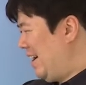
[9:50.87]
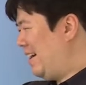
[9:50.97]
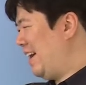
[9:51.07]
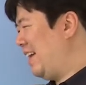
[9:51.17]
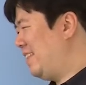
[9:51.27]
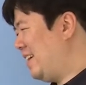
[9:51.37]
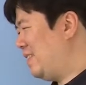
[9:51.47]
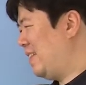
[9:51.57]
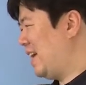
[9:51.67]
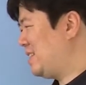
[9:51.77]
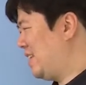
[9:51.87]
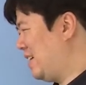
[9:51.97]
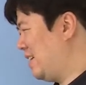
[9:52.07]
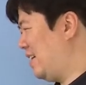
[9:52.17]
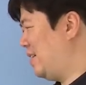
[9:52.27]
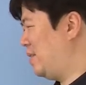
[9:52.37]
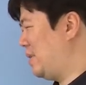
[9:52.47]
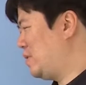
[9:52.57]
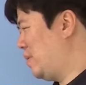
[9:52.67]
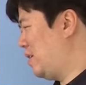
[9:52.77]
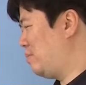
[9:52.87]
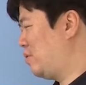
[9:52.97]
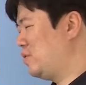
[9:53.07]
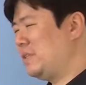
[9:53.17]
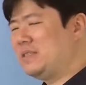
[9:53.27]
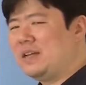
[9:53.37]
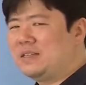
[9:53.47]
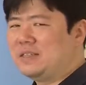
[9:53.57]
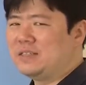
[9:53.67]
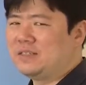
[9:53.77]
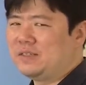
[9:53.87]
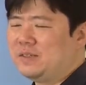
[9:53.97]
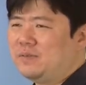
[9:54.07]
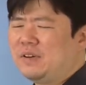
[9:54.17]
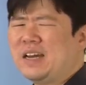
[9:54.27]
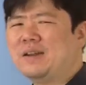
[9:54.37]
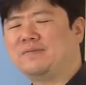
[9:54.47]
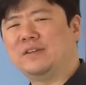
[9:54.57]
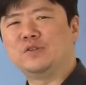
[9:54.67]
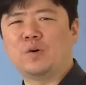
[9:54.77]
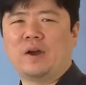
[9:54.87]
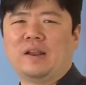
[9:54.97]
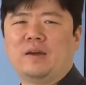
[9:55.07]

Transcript: right, and then the last thing, the best way to approach this test is to kind of enjoy it.